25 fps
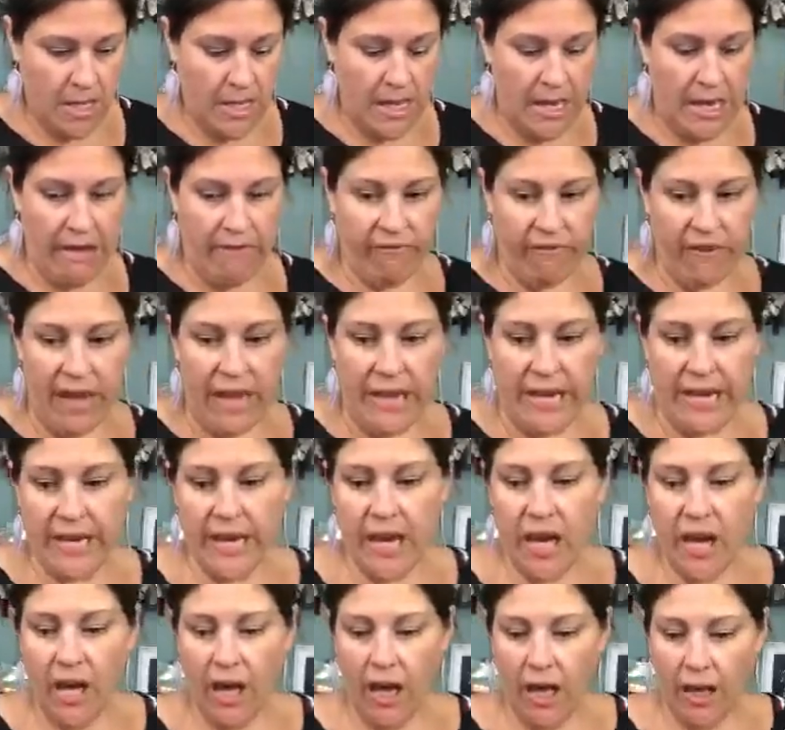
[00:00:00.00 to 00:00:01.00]
I've got a
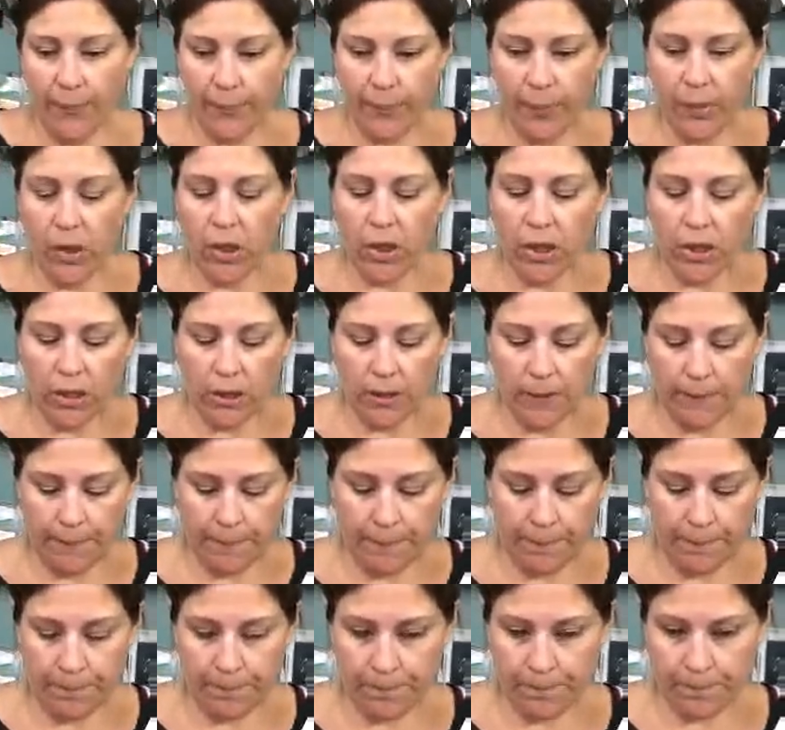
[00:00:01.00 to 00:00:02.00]
couple
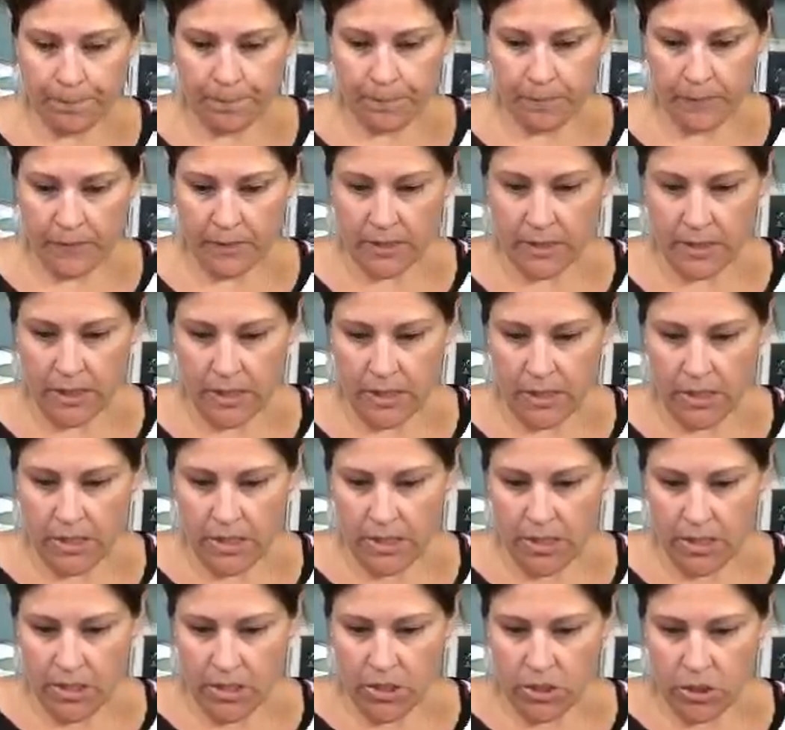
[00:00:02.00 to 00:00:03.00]

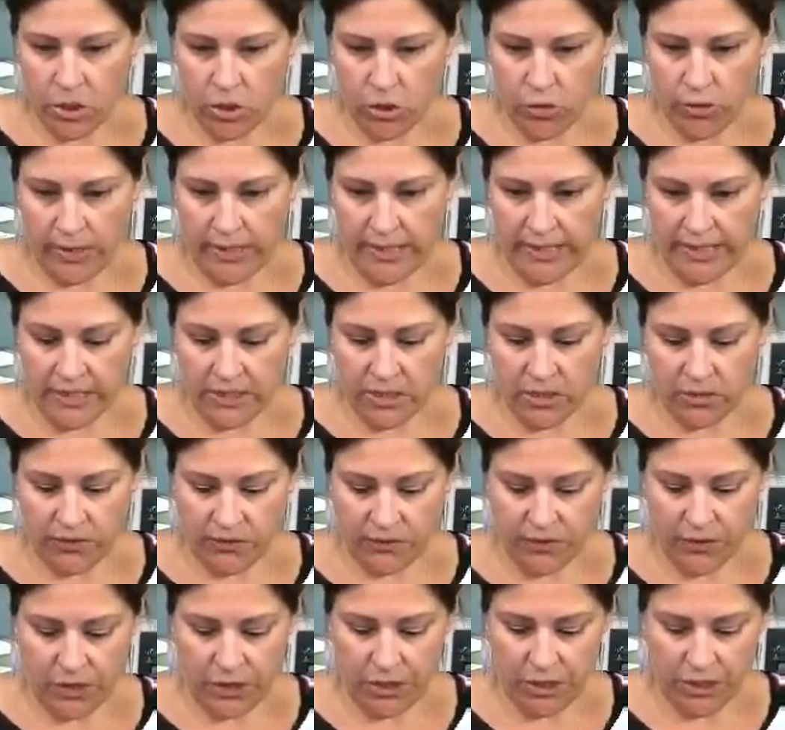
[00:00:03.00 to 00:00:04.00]

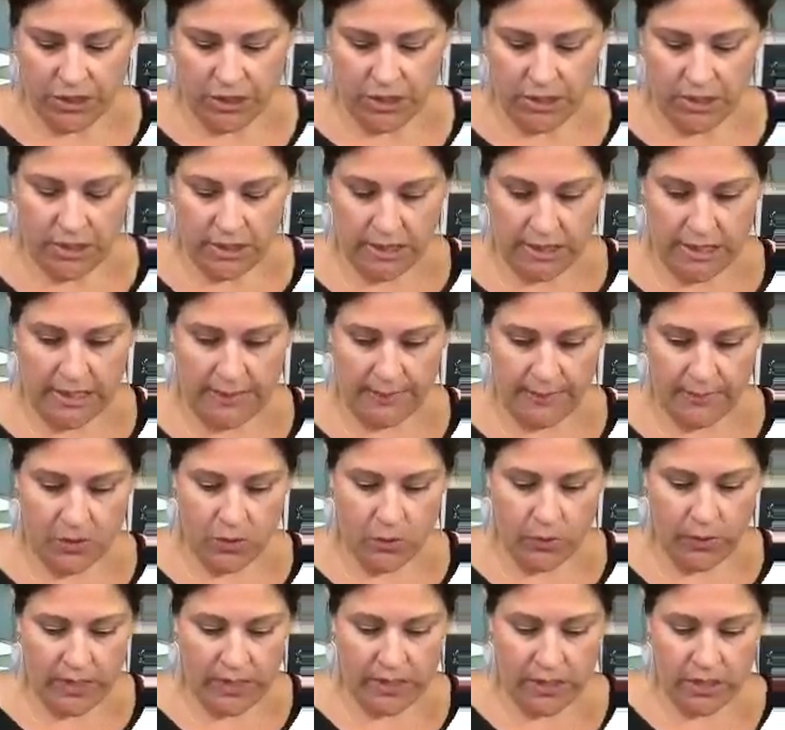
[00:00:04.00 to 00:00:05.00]
transfers that I'm
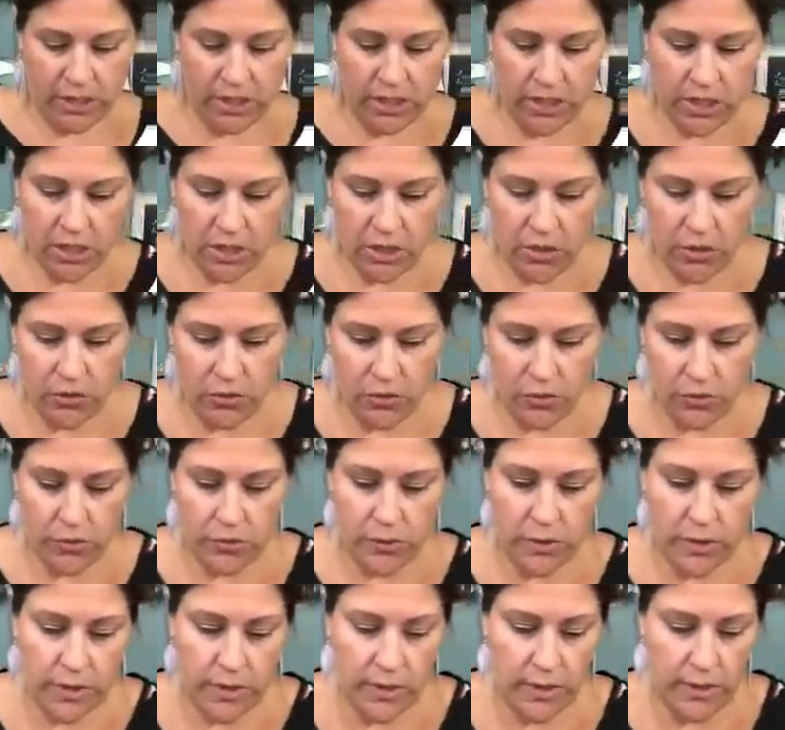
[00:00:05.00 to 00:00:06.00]
going to
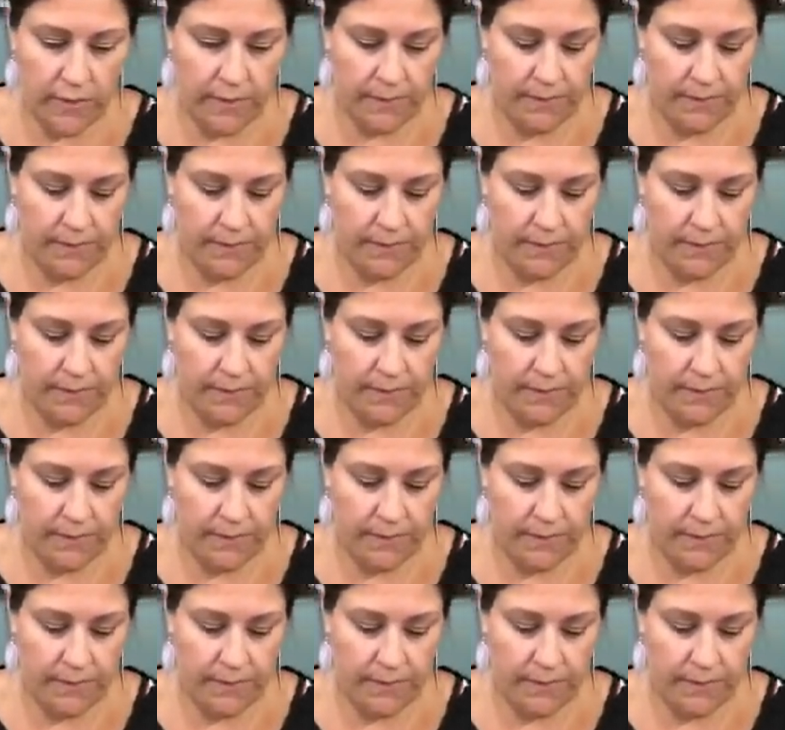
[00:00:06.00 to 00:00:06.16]
use.